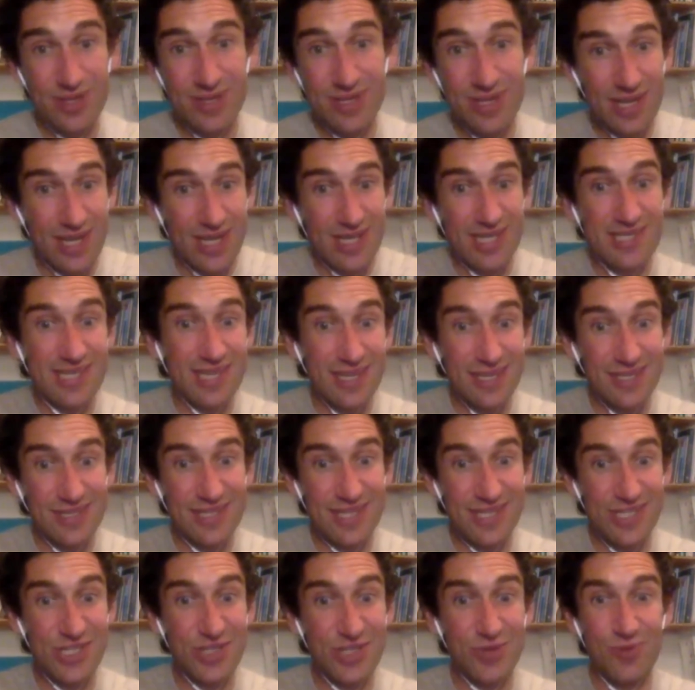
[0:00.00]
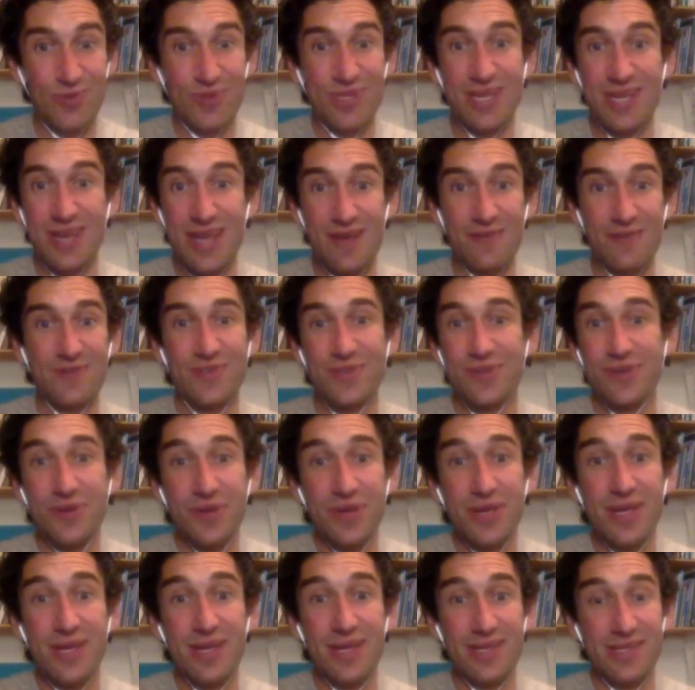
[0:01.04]
Like a single teacher would then have to
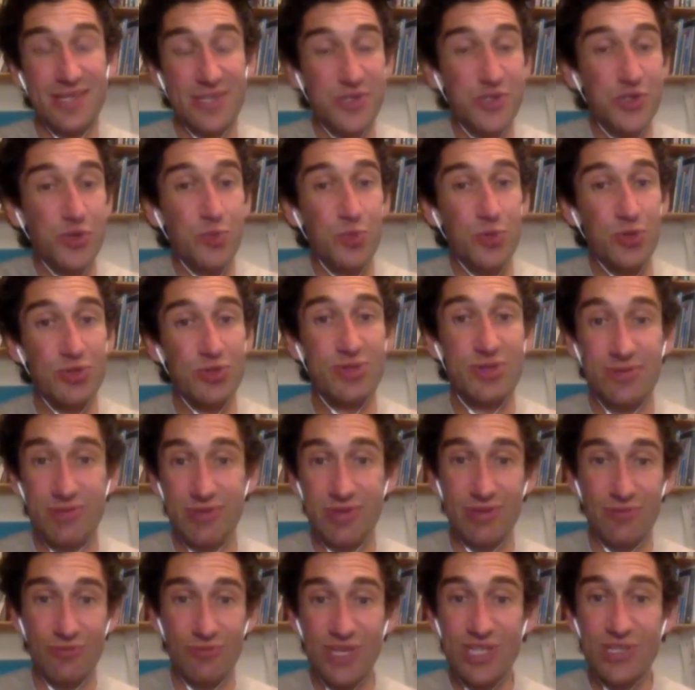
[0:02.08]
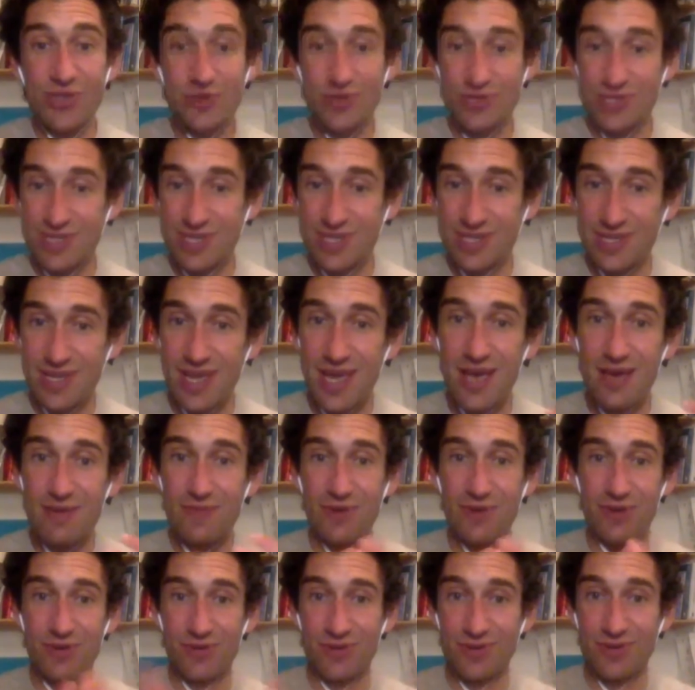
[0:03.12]
distribute the resources that they have
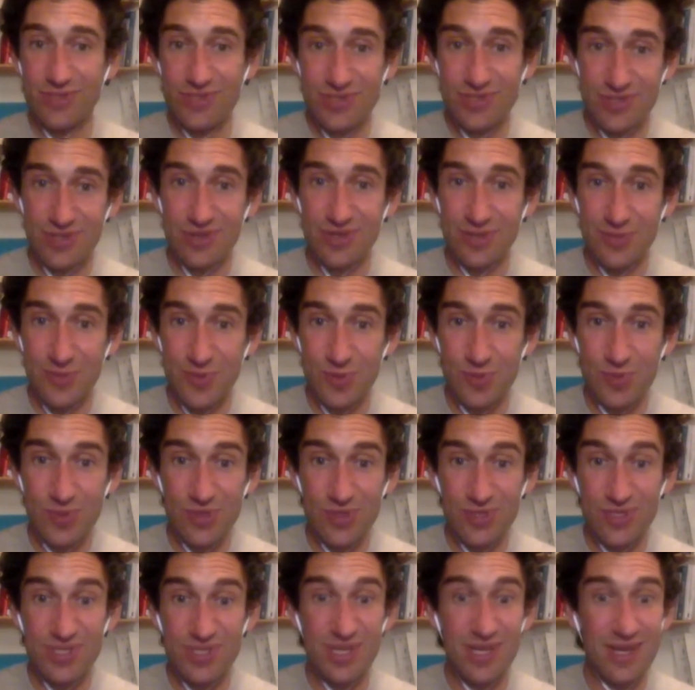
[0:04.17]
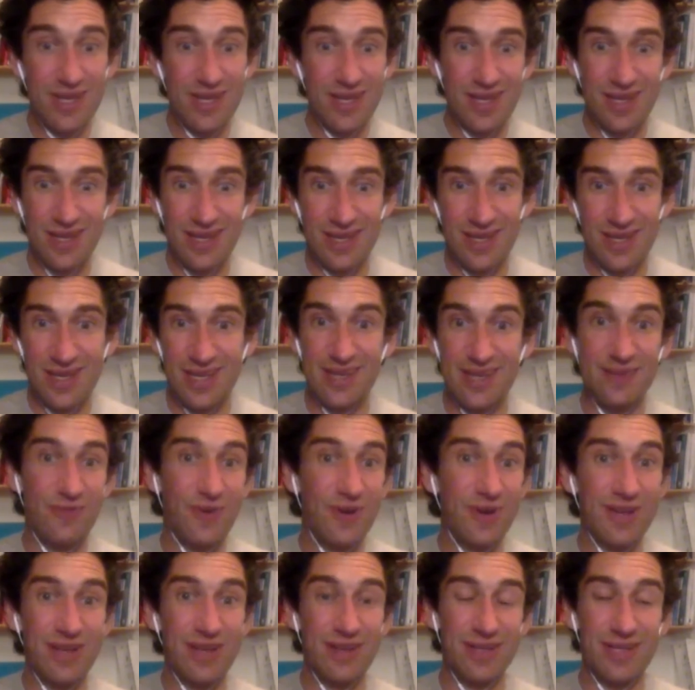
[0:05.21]
across 30 pupils in a very